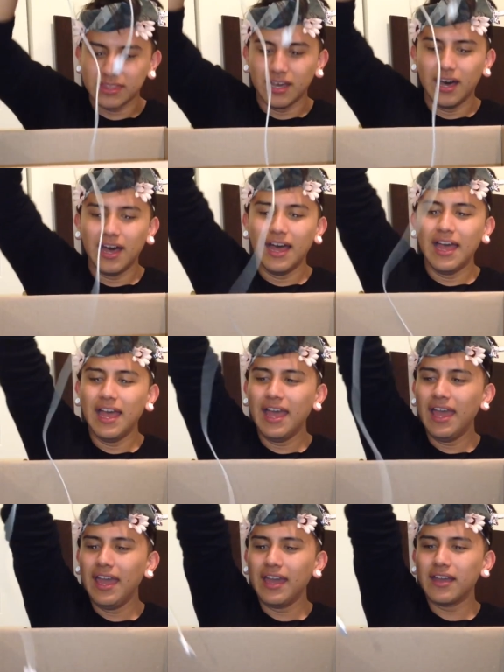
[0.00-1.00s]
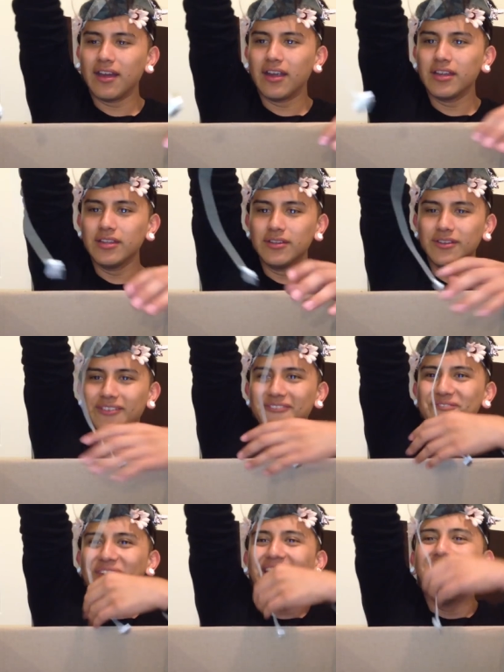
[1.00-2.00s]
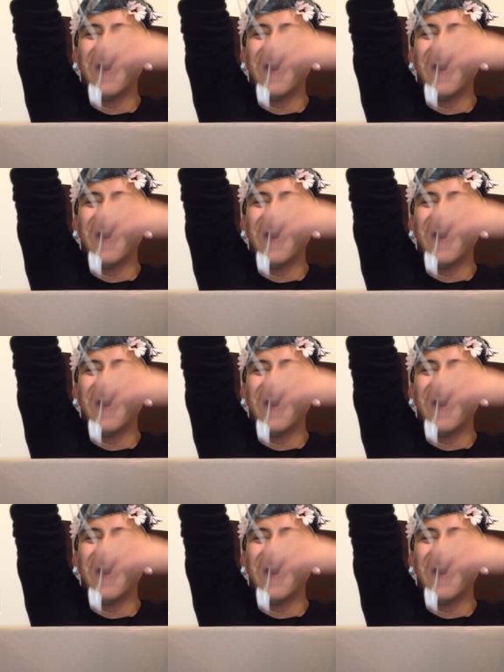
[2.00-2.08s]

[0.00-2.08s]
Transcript: the heck are you? Bro.